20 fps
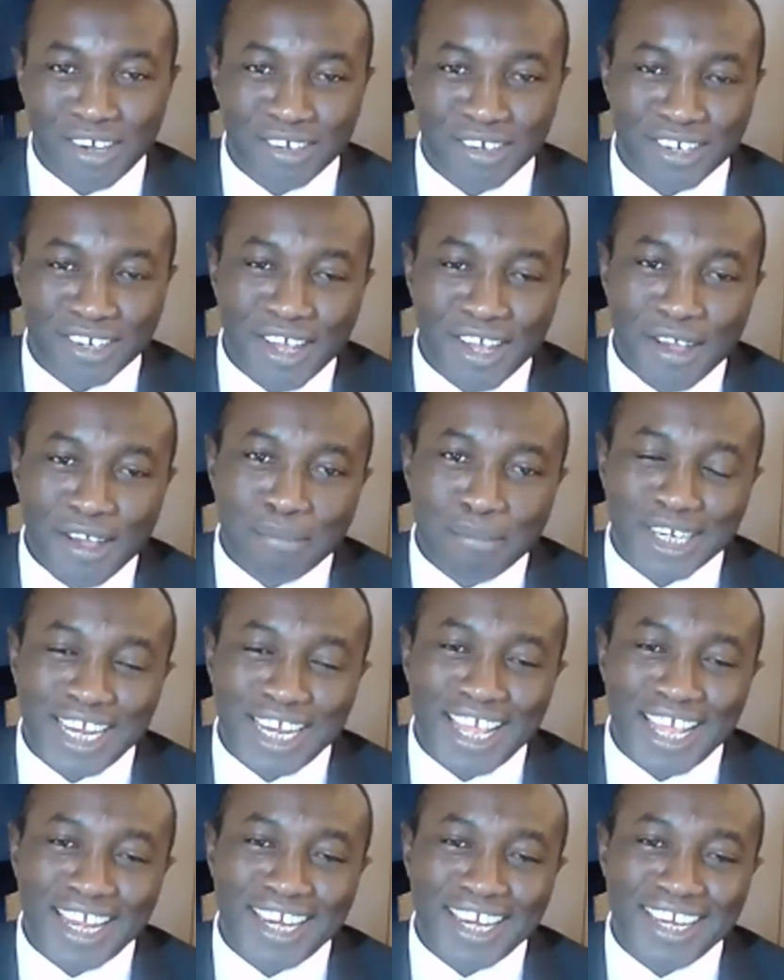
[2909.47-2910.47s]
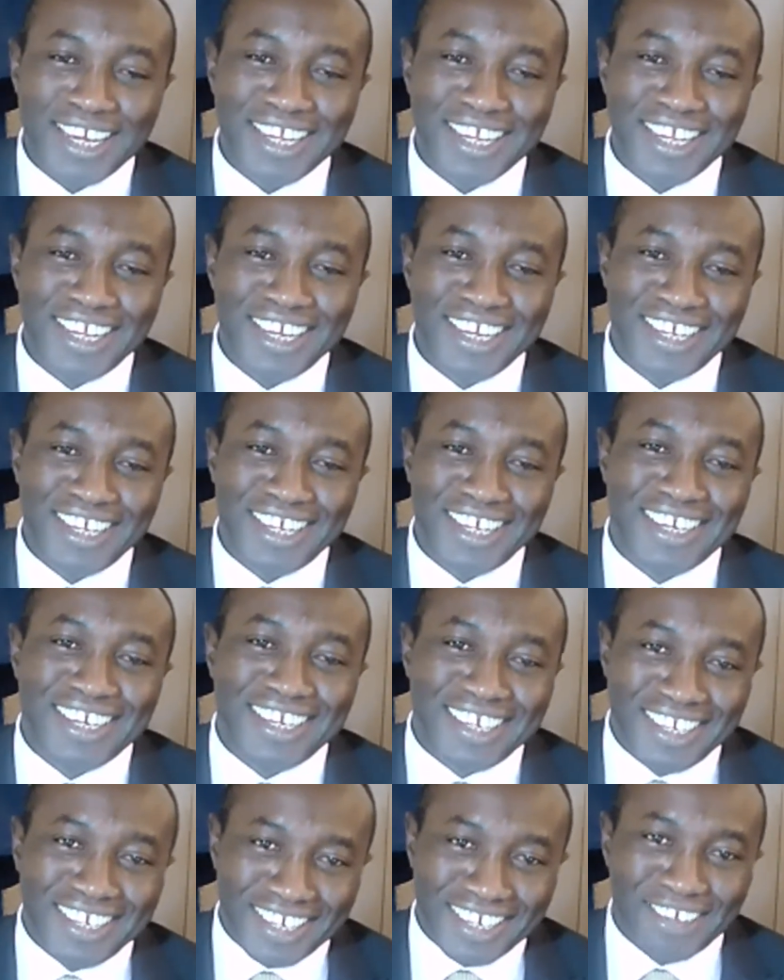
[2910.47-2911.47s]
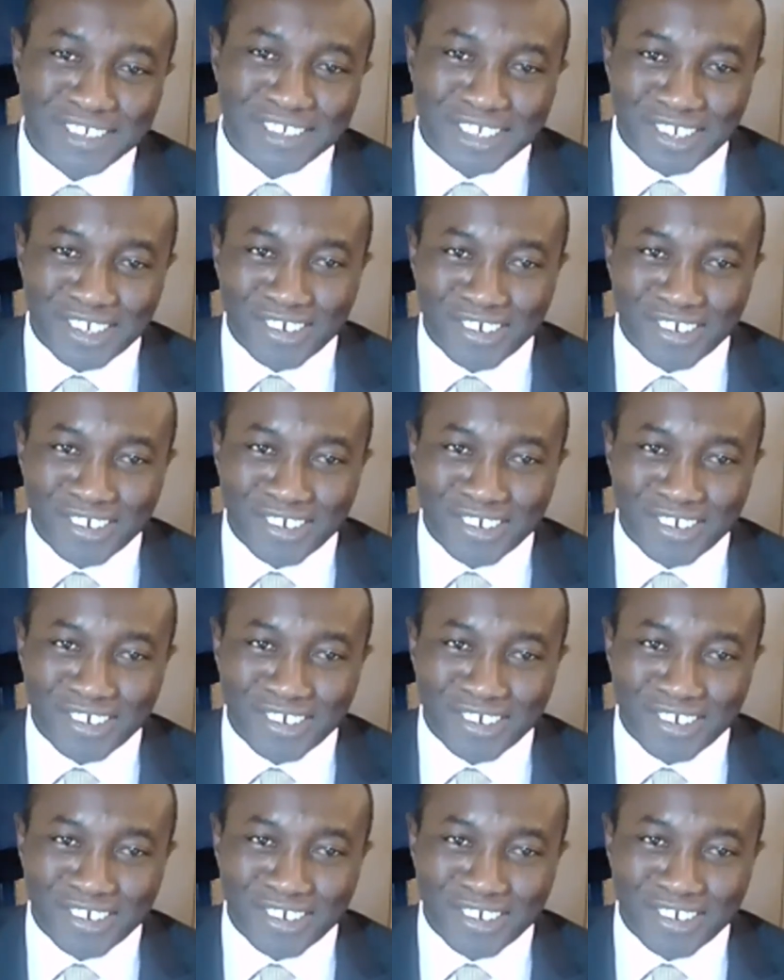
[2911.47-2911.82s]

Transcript: But then in the, what's it called again?